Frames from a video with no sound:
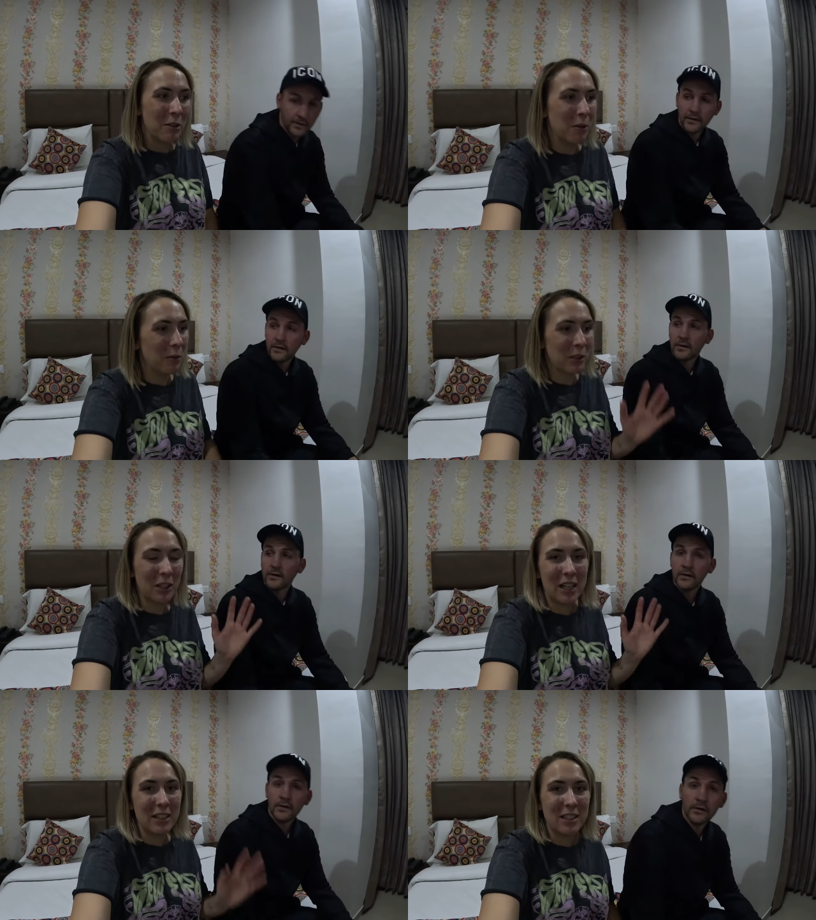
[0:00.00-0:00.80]
Speaker 1: But we're
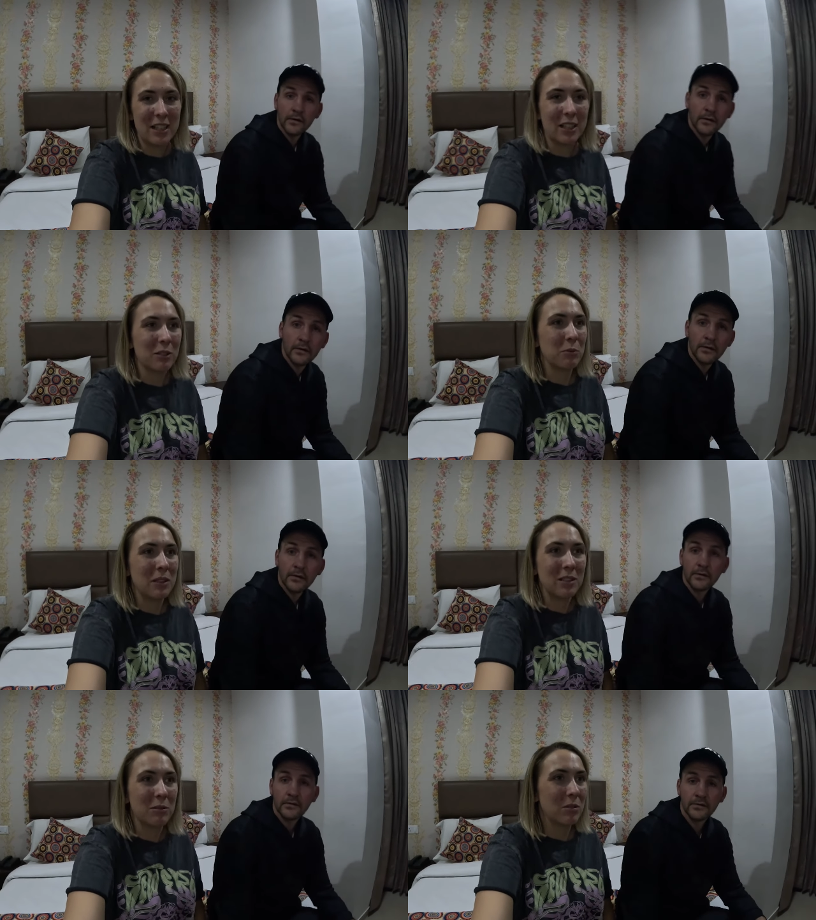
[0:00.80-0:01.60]
going to end it here because we
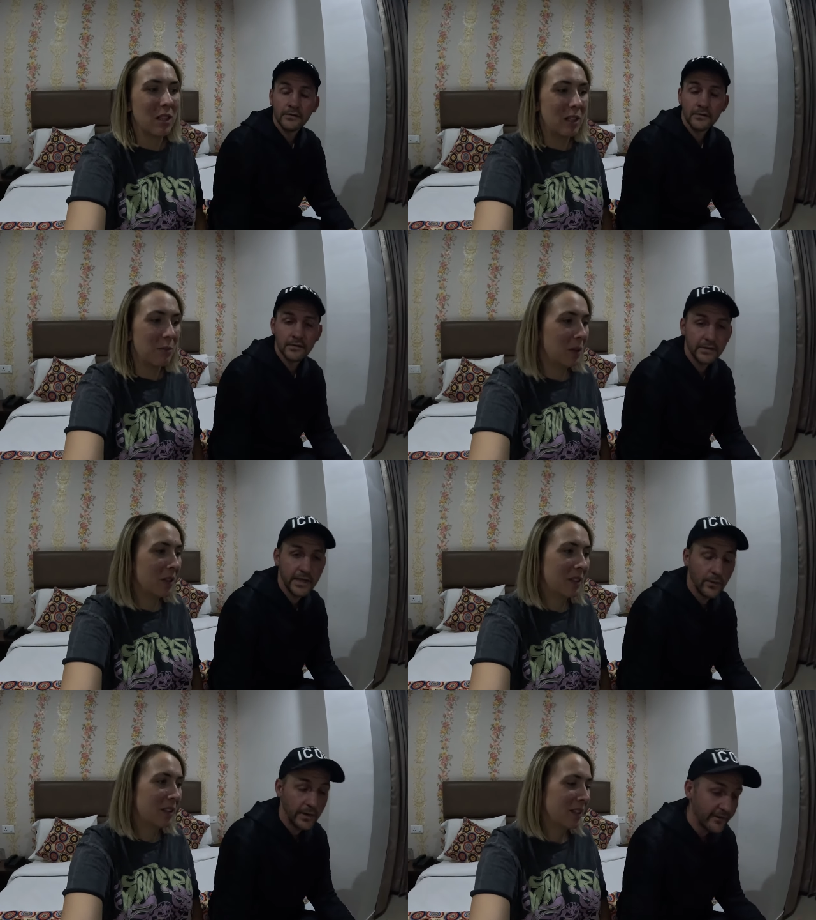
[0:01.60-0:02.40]
need some sleep.
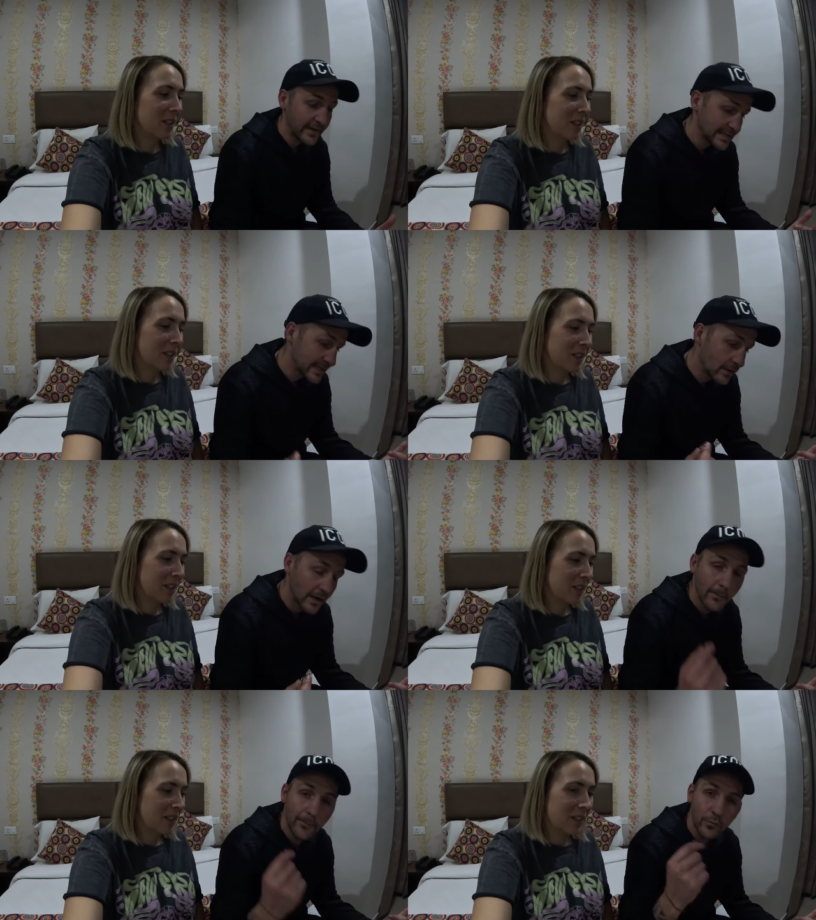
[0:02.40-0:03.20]
Speaker 2: Yeah, we have actually
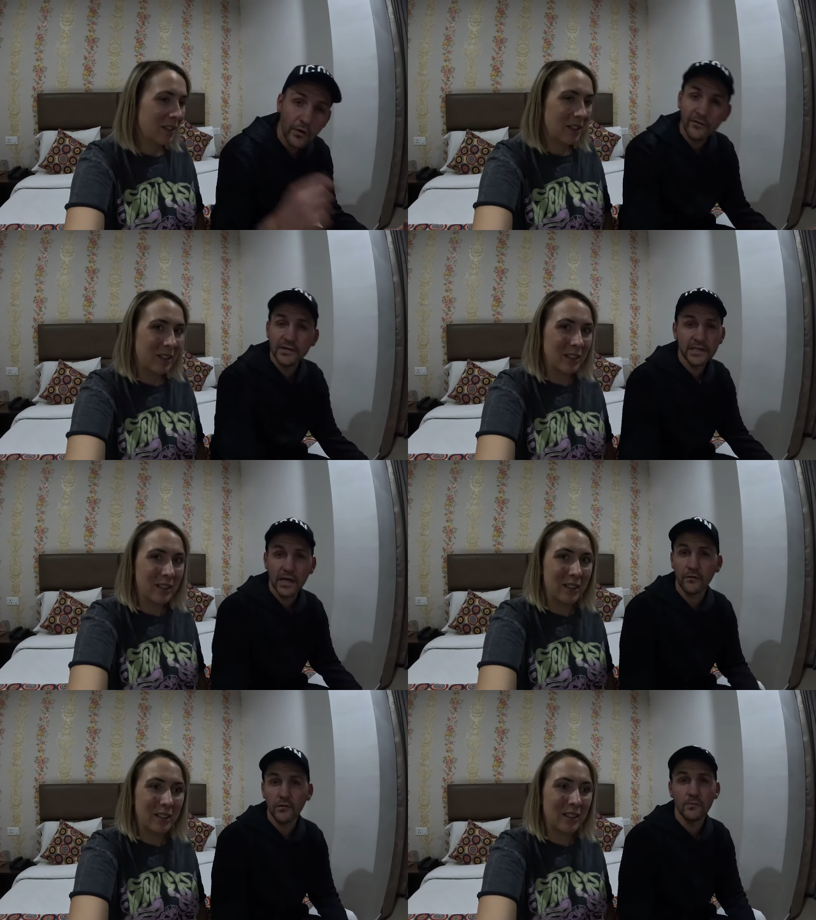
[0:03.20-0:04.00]
got breakfast
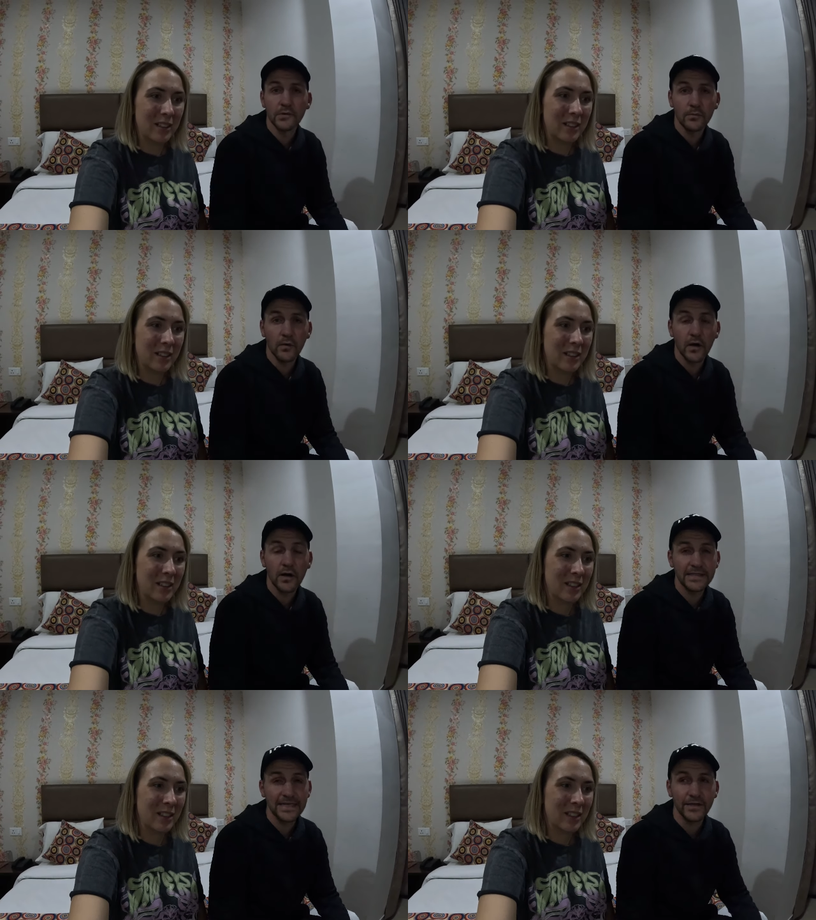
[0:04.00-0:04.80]
in our room
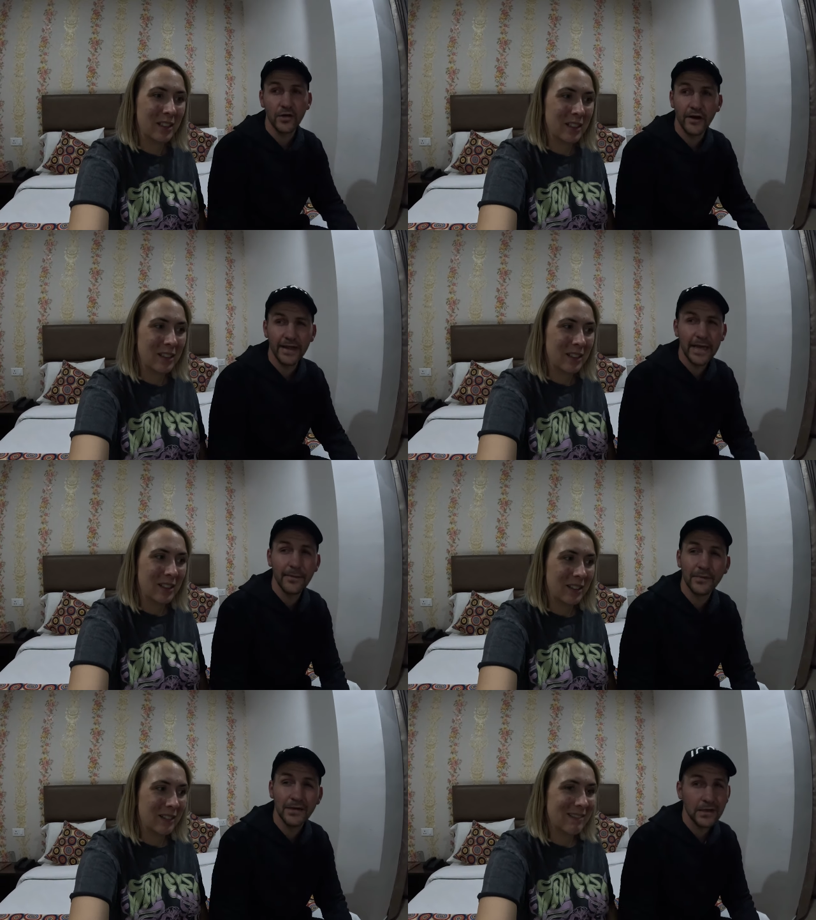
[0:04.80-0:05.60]
tomorrow. He said 9
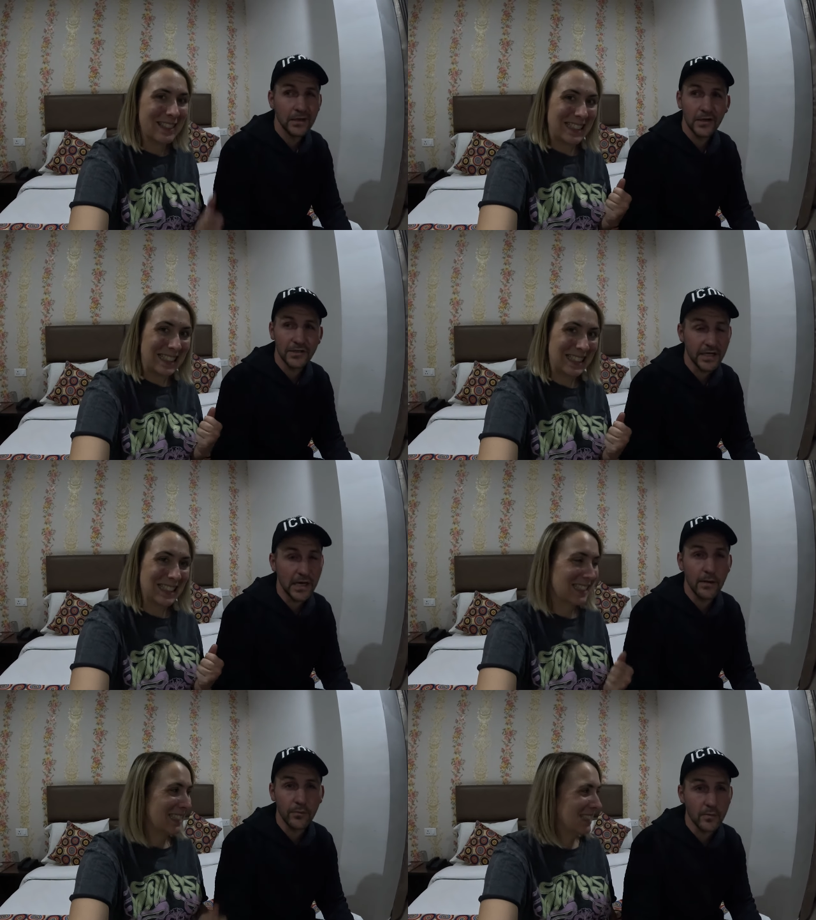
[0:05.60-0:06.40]
a.m. I said I
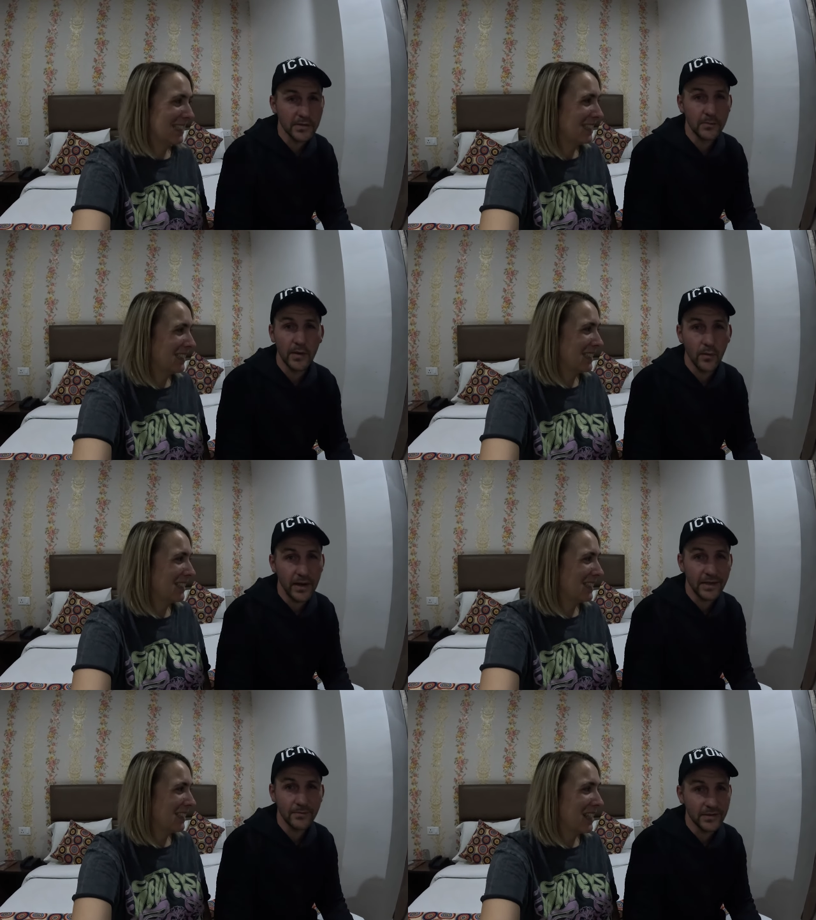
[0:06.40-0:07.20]
can't promise I'll be
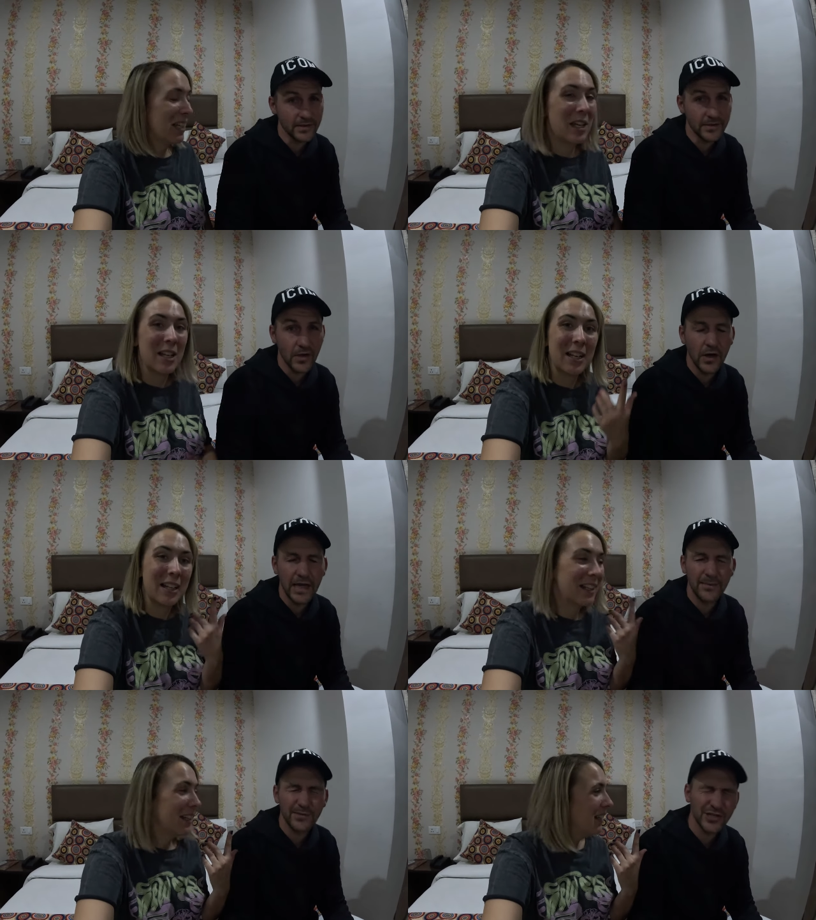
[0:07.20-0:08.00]
awake because
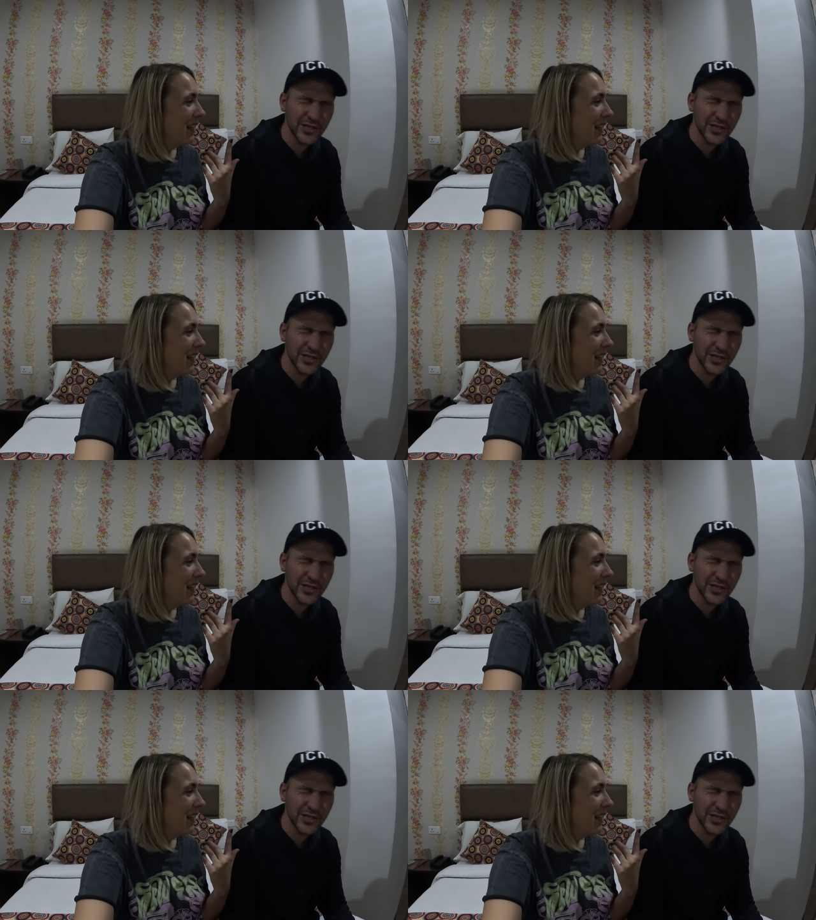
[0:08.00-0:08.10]
I am